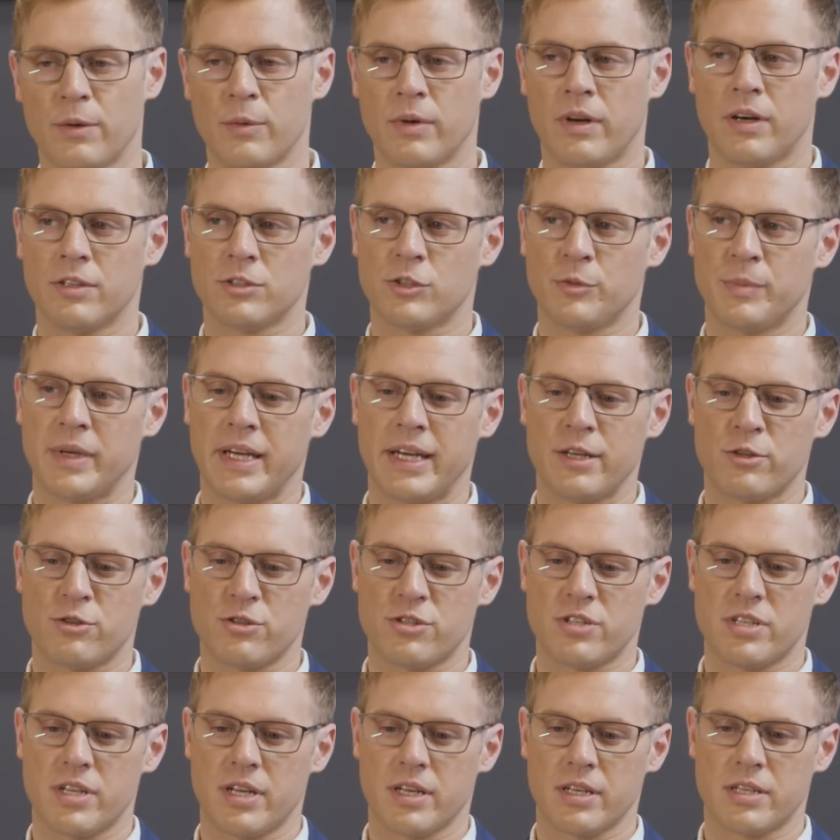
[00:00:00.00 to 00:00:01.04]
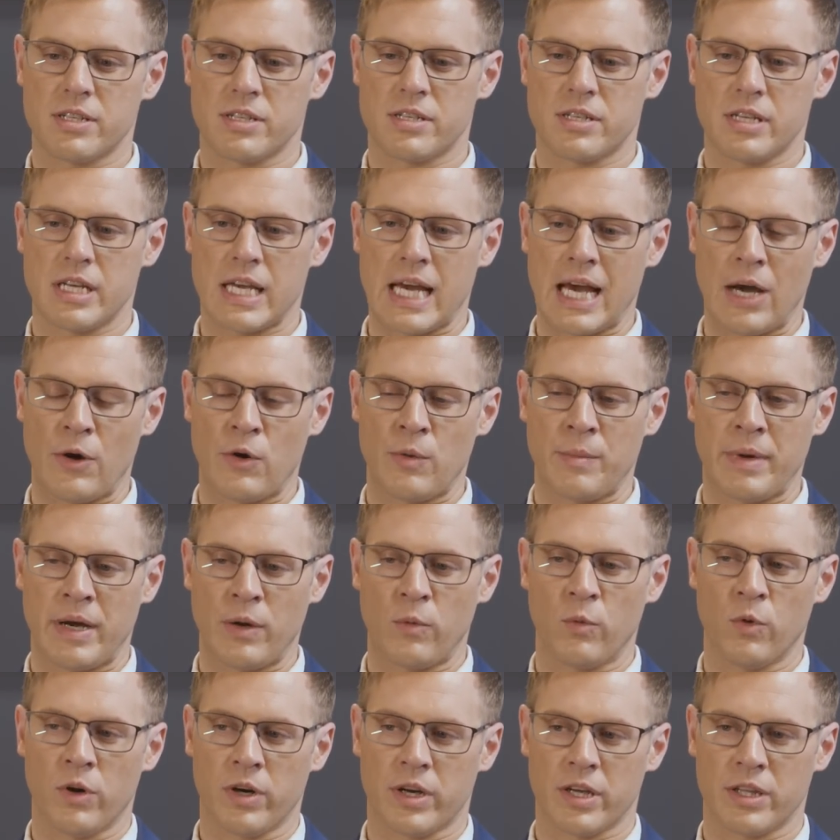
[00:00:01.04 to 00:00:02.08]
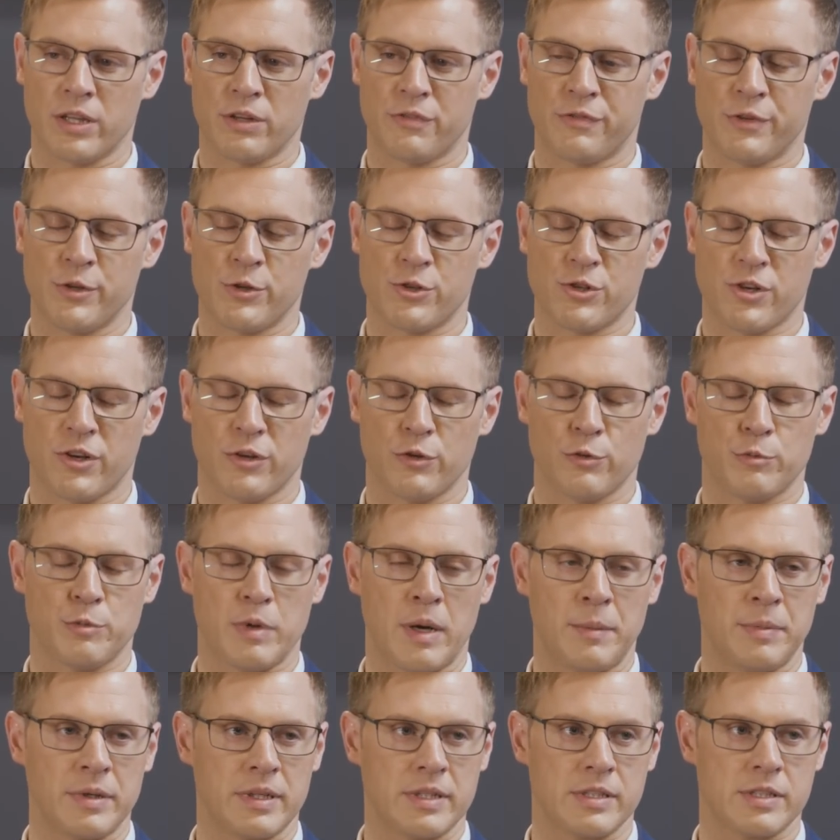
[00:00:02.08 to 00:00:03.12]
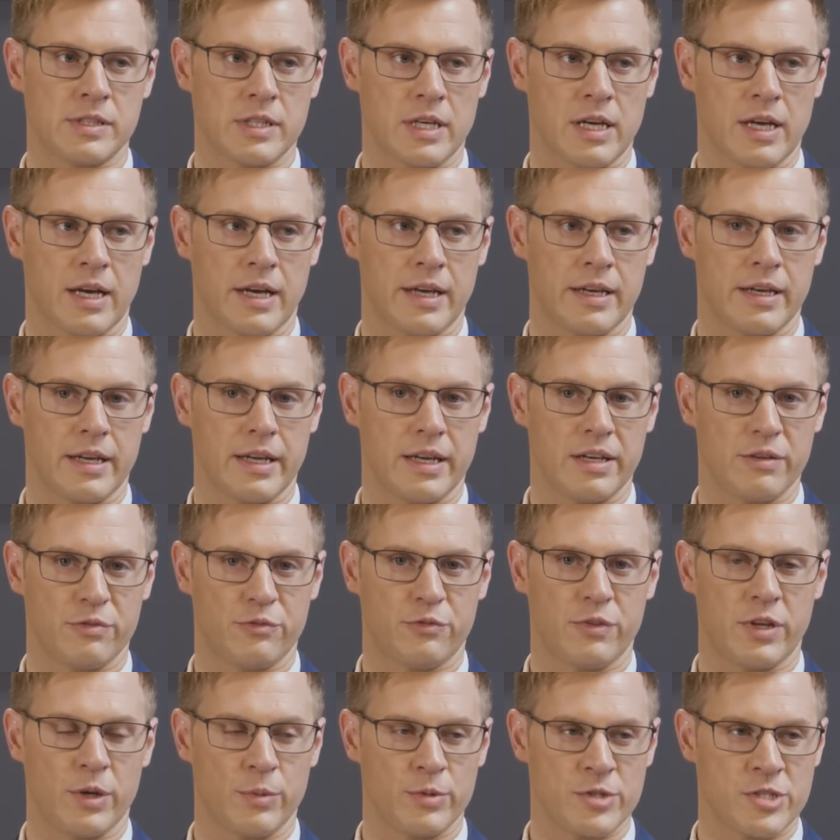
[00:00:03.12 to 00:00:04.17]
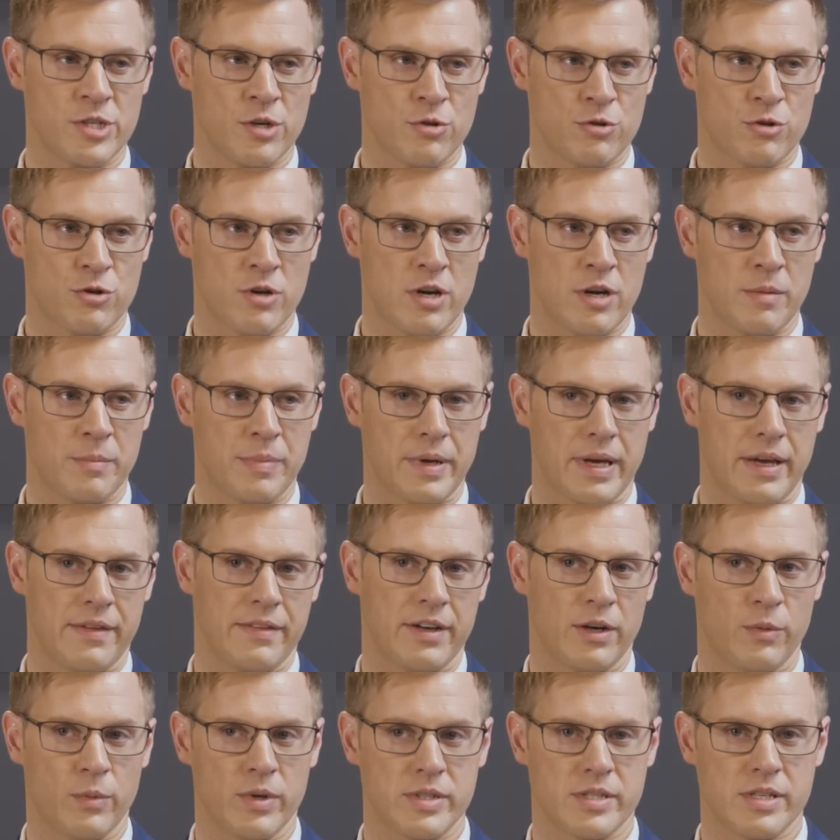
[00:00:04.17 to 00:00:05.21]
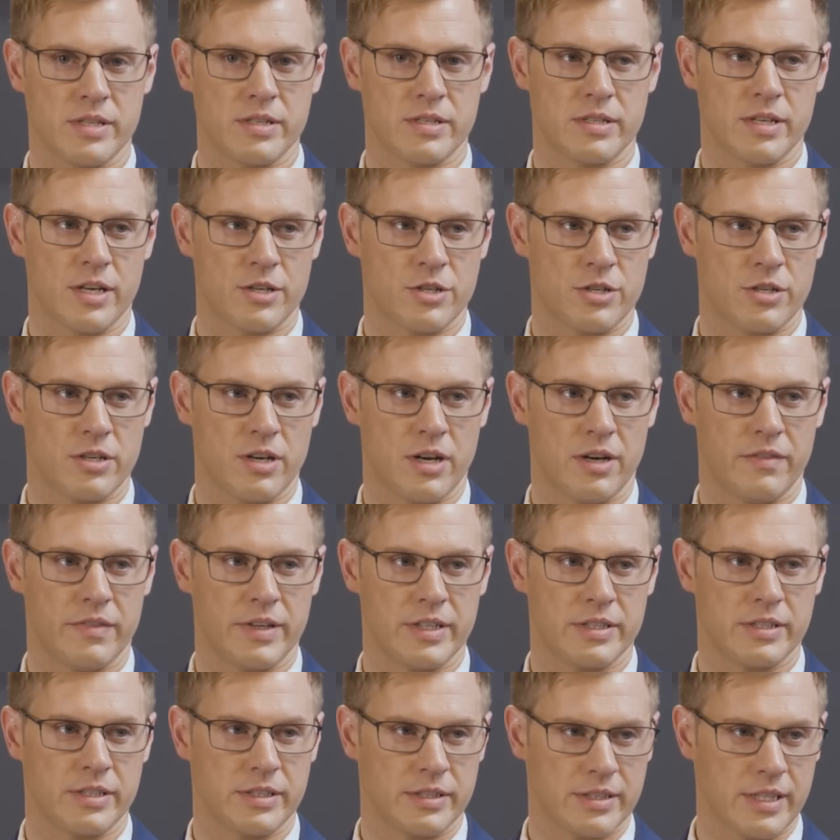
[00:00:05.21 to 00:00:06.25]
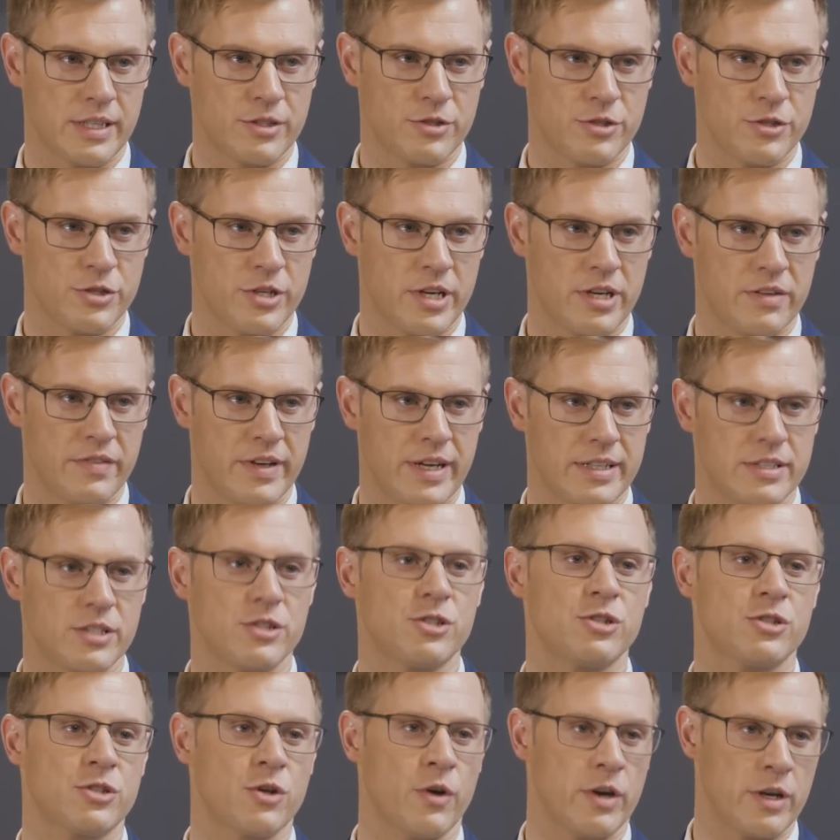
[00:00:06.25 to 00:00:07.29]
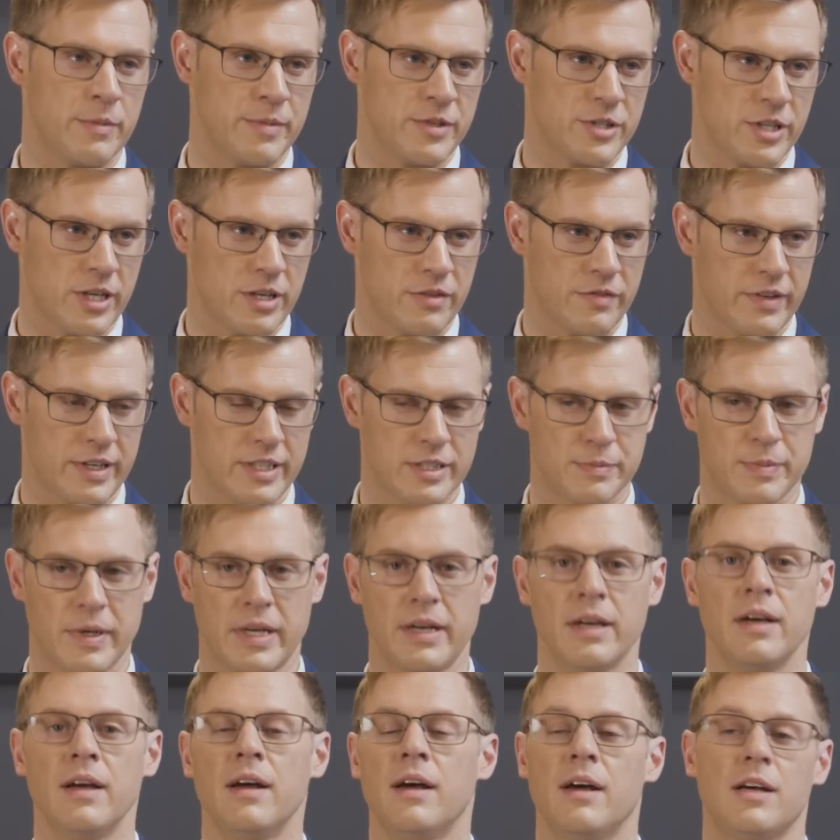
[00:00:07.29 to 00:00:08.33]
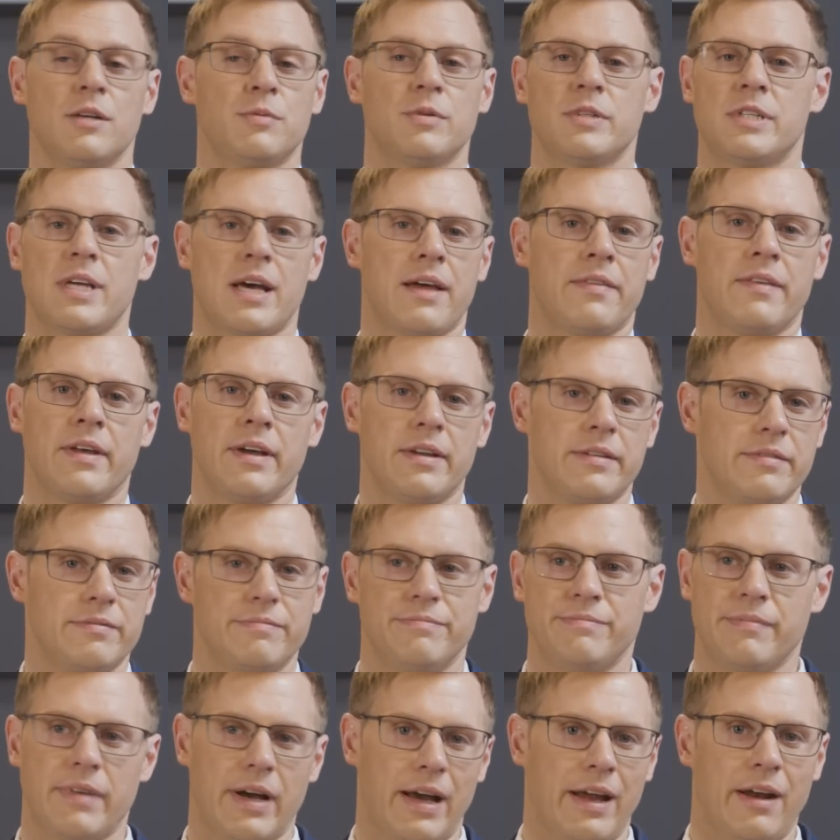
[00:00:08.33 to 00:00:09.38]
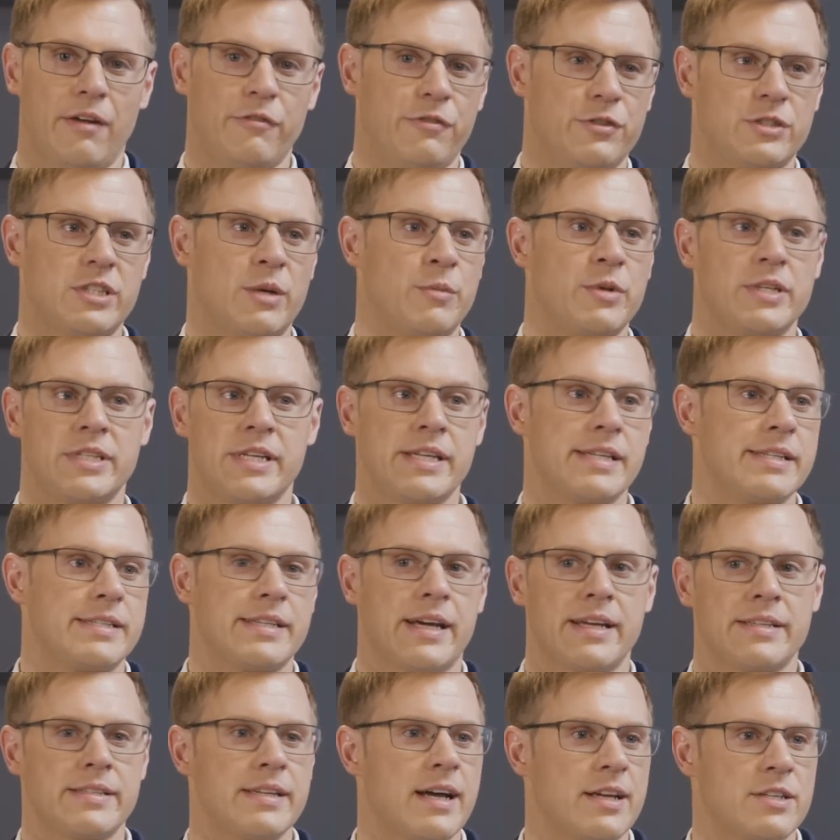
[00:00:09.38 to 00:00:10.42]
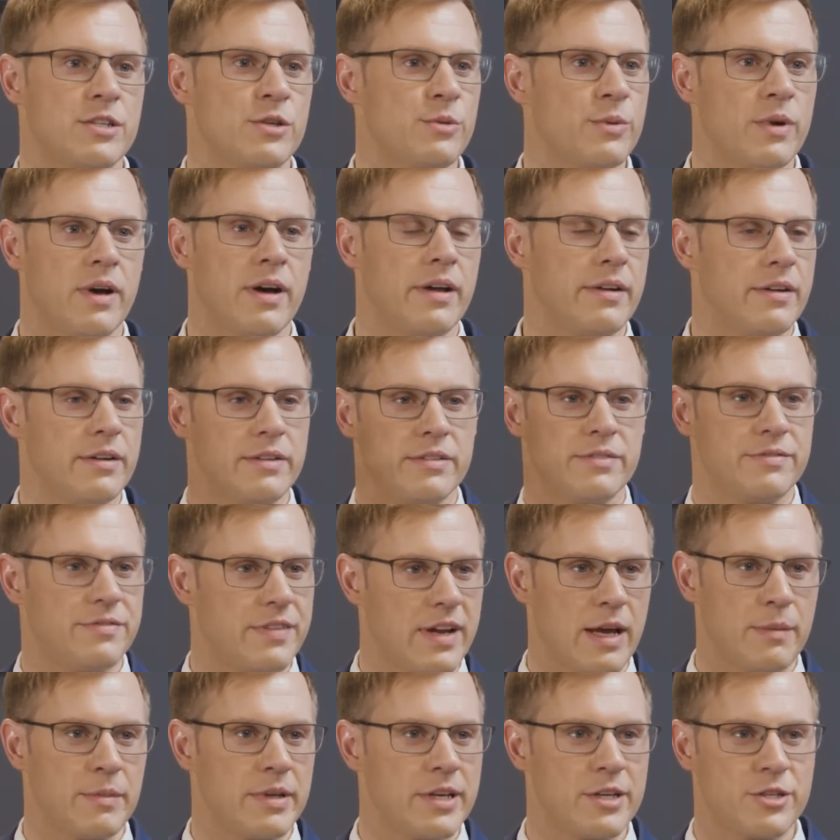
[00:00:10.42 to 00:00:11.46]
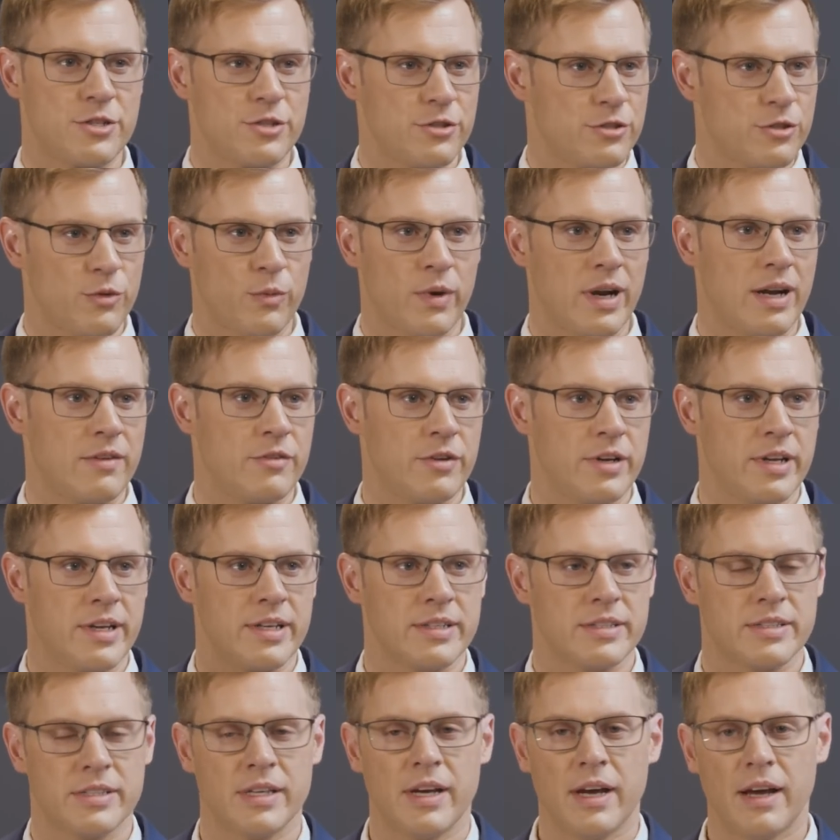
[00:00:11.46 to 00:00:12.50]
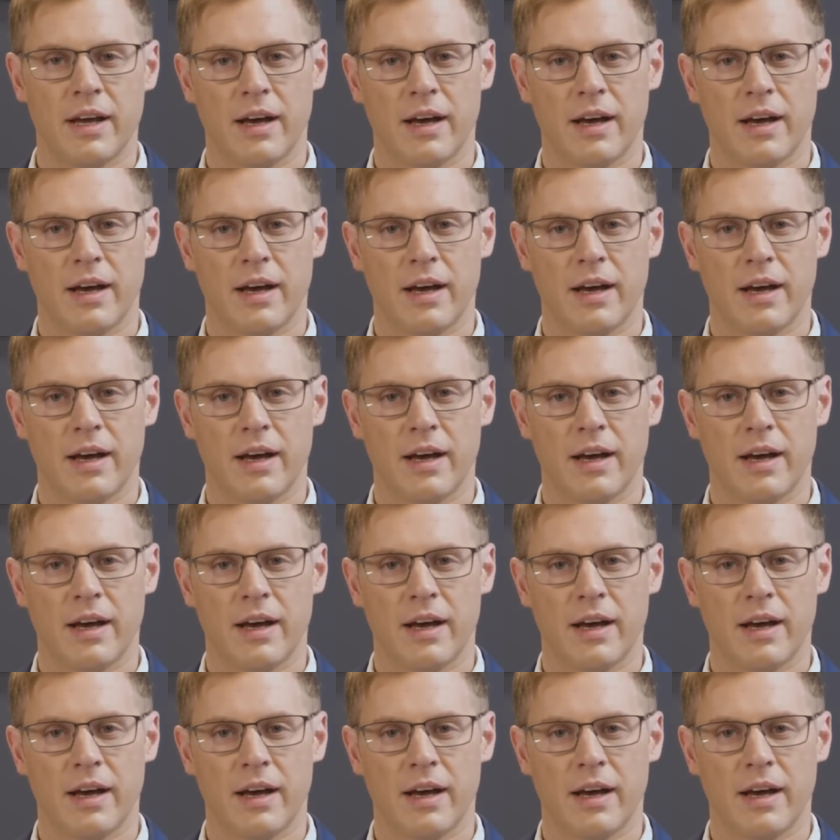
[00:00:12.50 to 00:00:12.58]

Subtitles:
would also be interesting to see how it might work in the future on the Republican side if there was no Trump and there wasn't such an obvious successor in J.D. Vance. It's just going to be J.D. Vance. But pretend that for some reason he decides not to run, or family issues, or whatever it is.